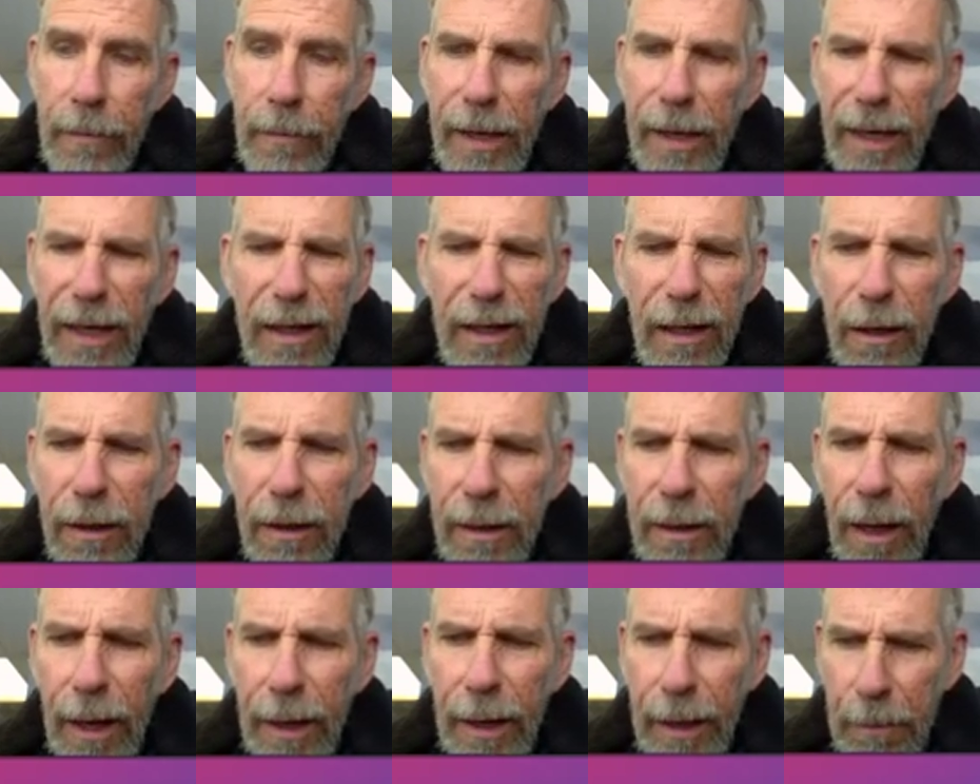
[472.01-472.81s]
it
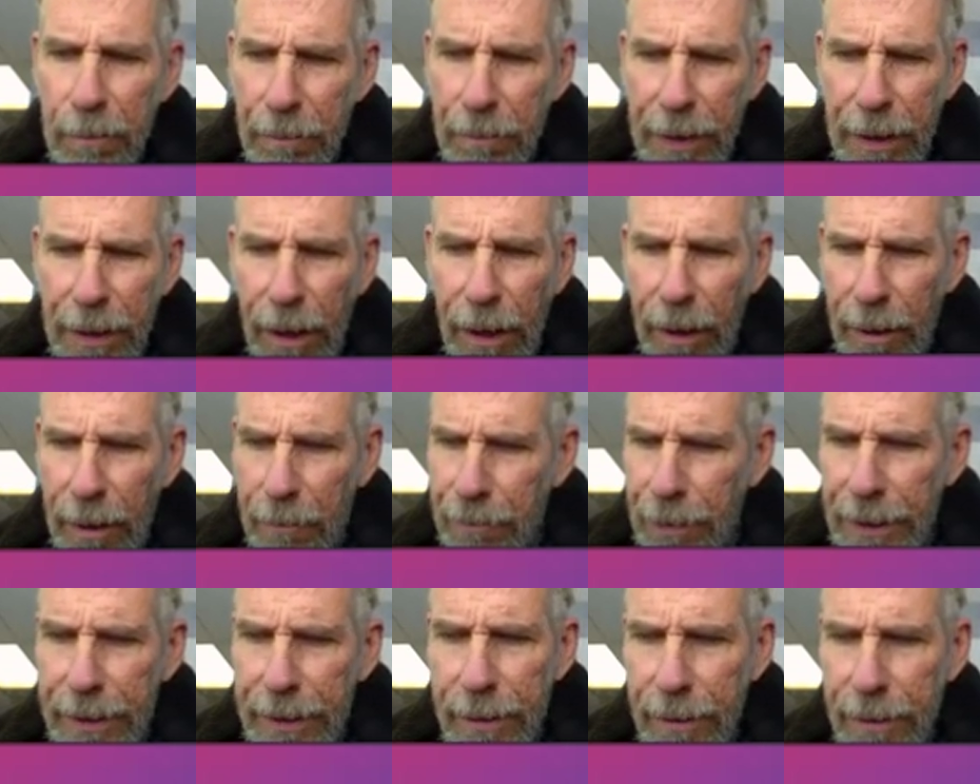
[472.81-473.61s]
looked like a
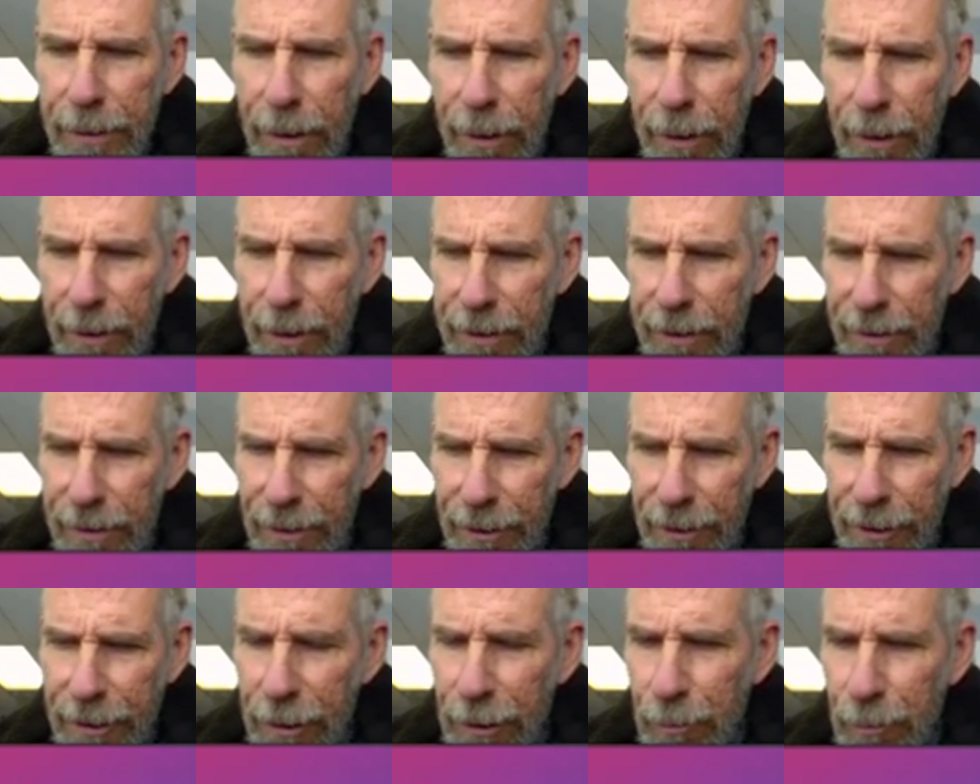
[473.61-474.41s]

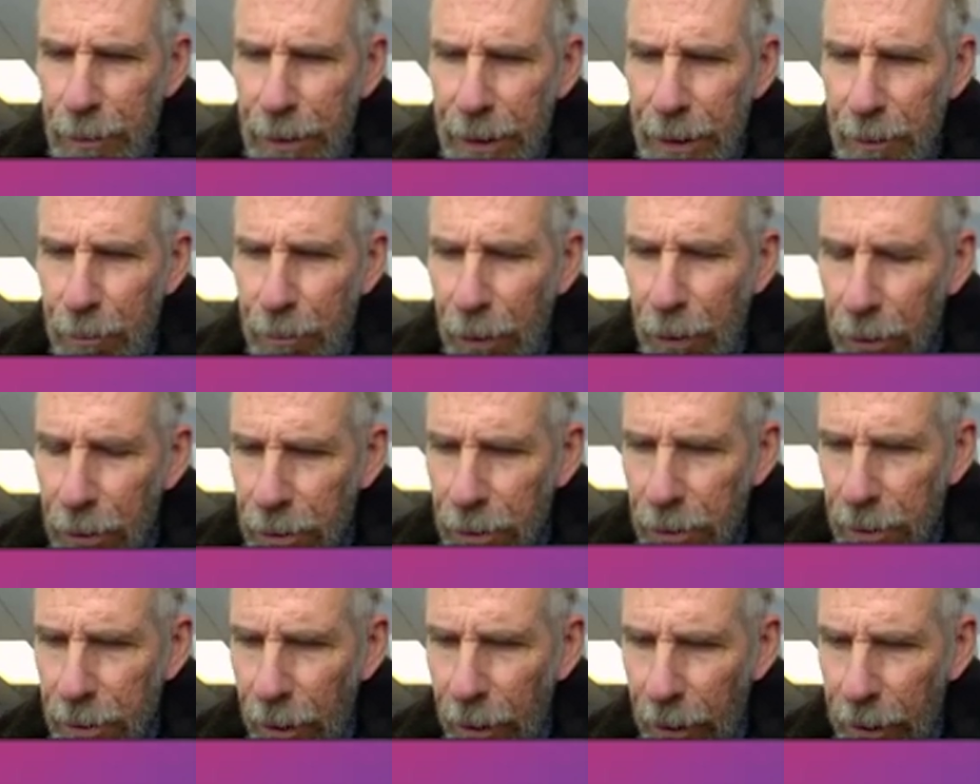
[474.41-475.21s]

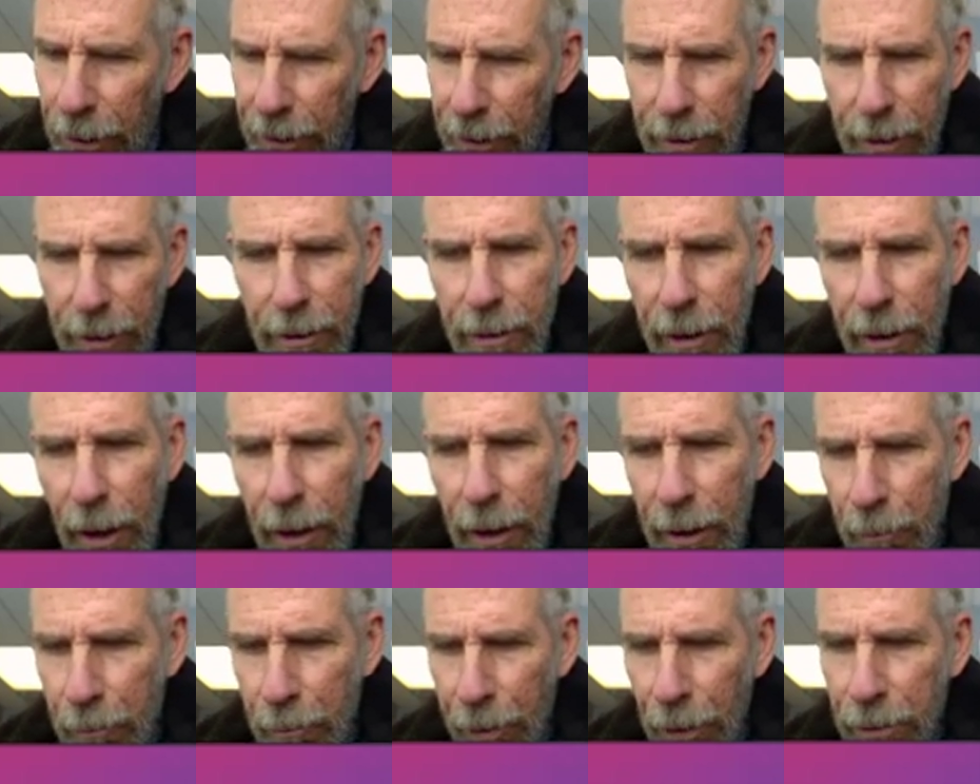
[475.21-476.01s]
postcard. It looked
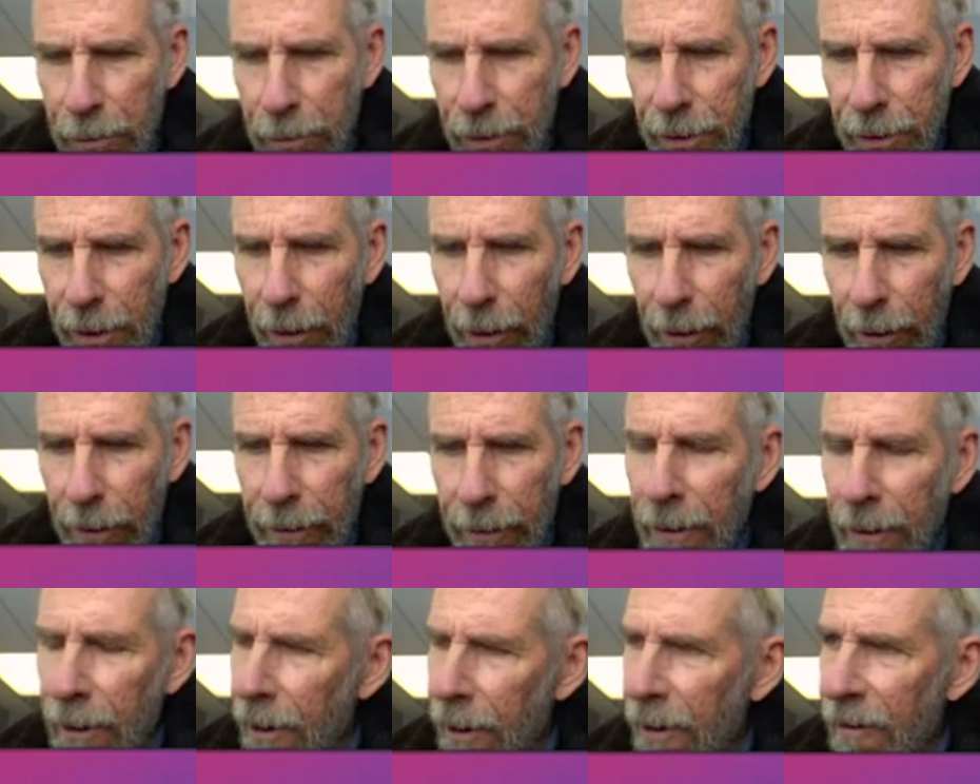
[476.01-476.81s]
like a postcard
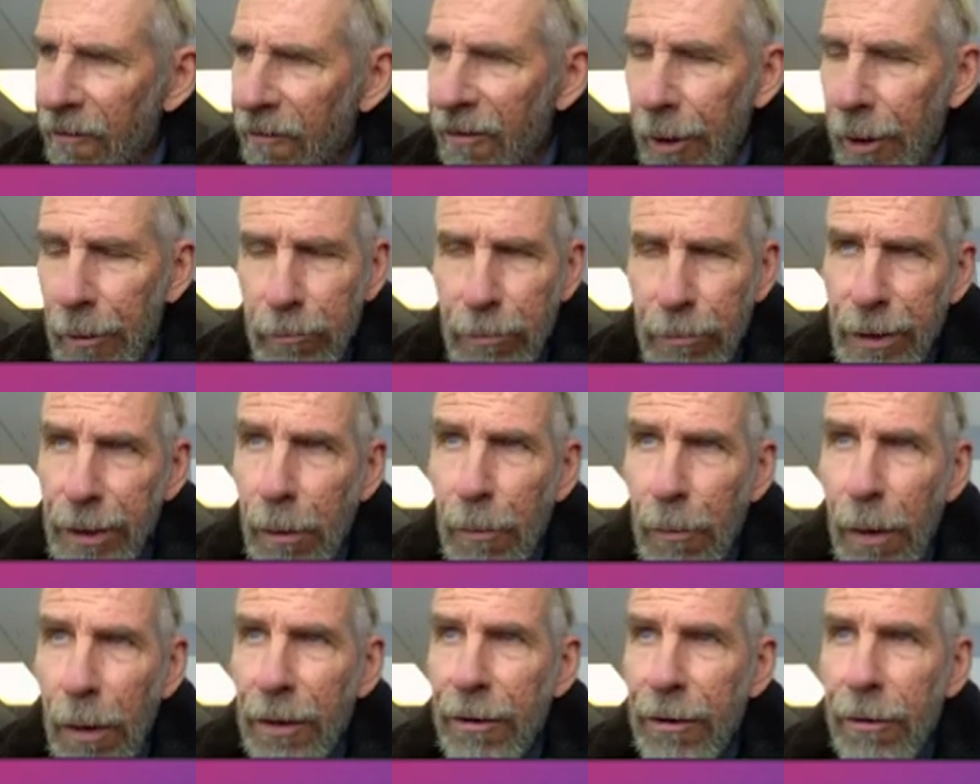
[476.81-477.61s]
from
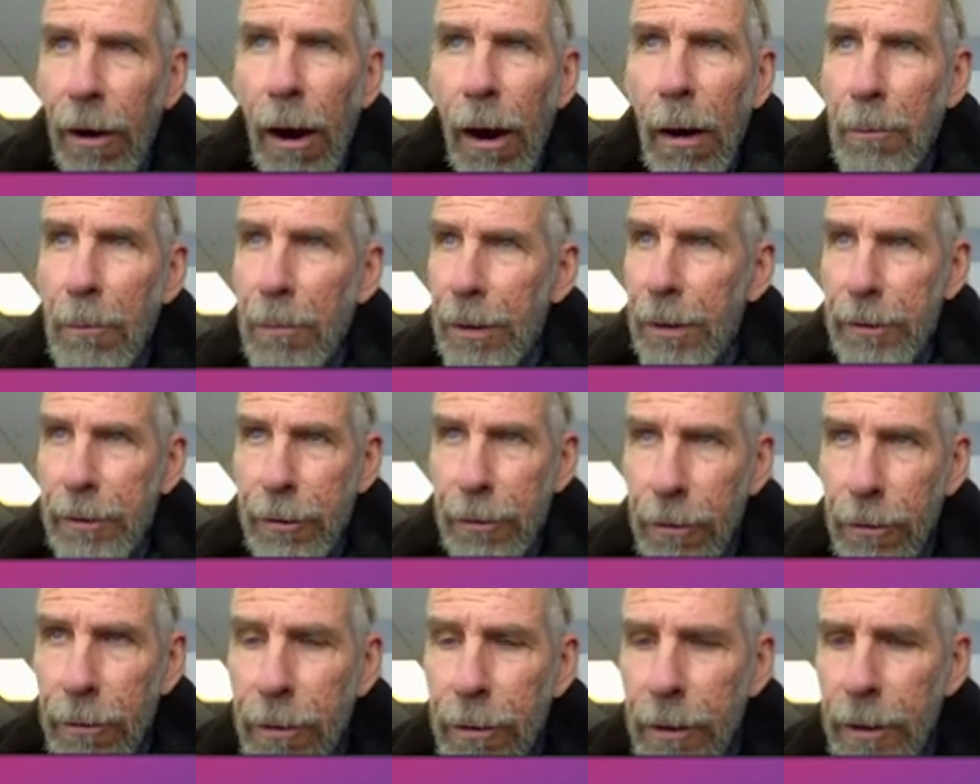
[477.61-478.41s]
some other
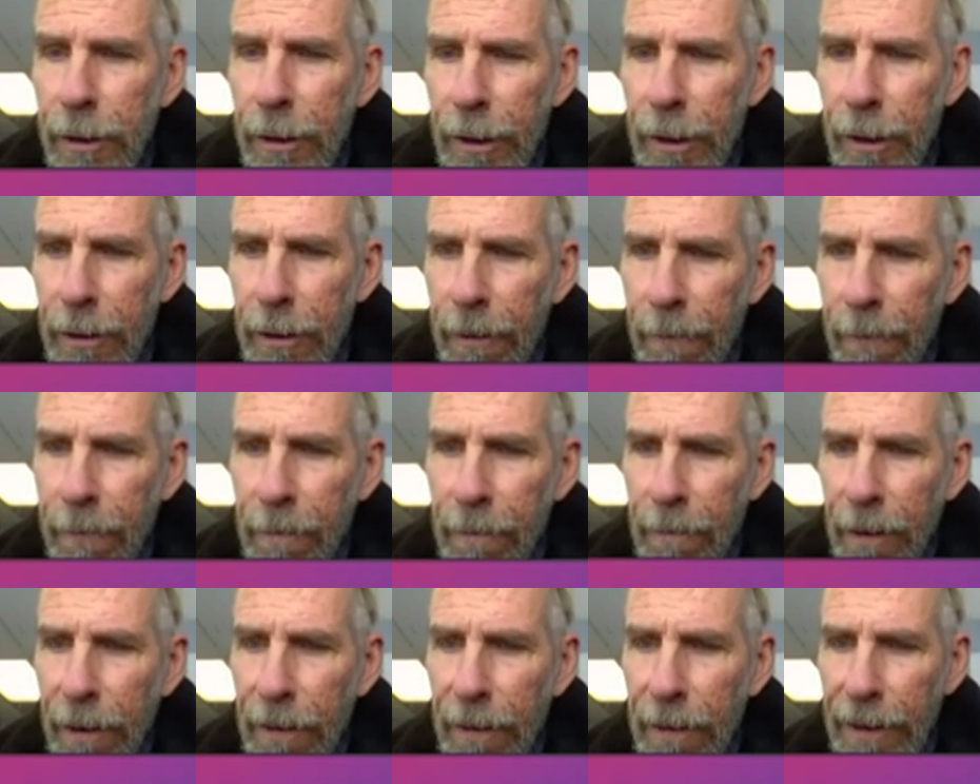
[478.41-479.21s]
opportunity
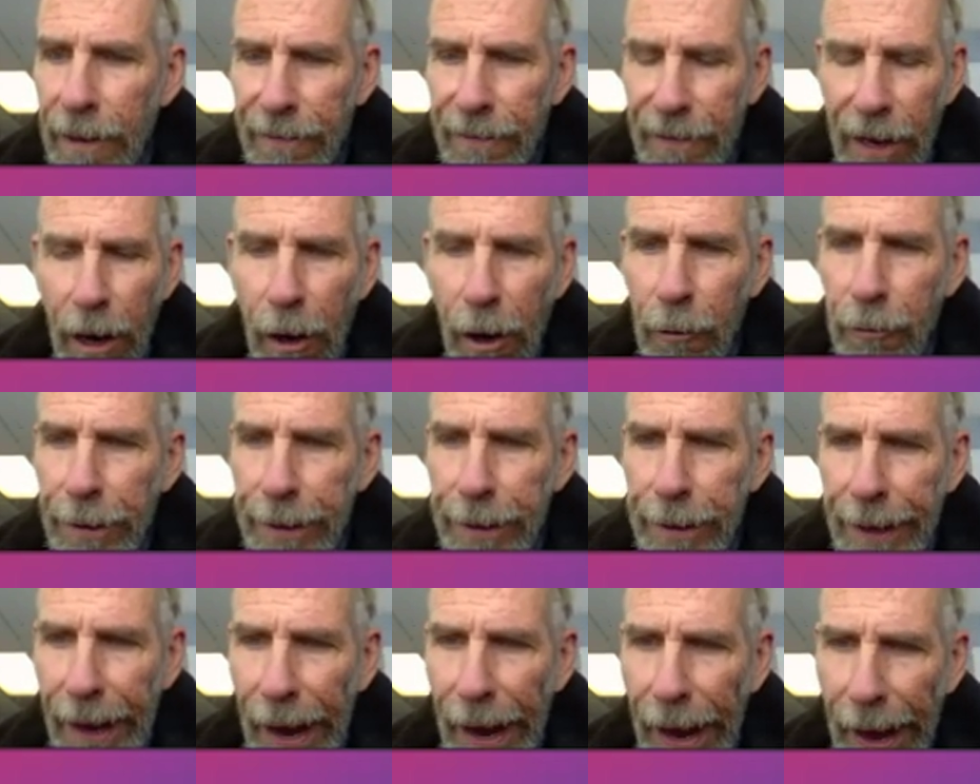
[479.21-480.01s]
that they
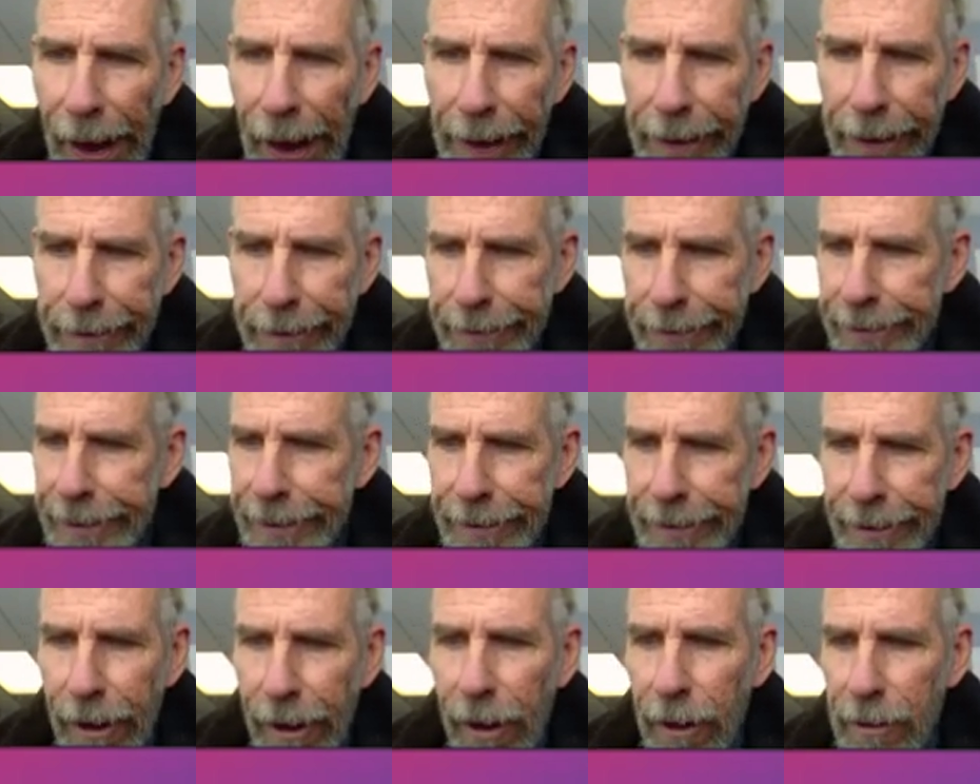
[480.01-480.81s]
already had or
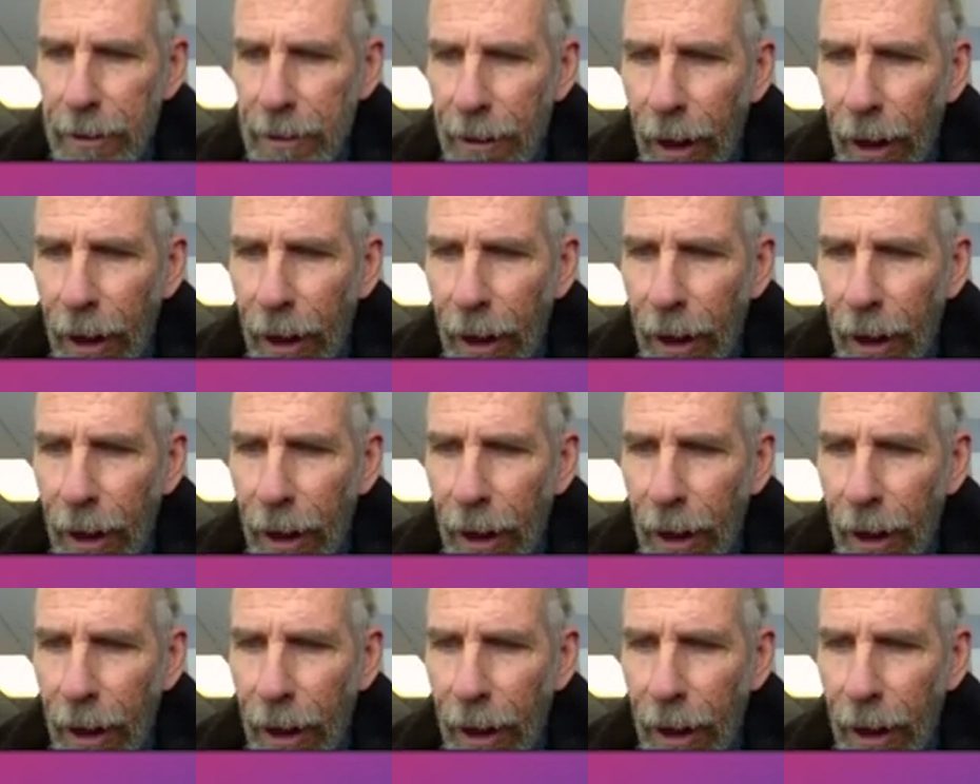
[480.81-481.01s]
did not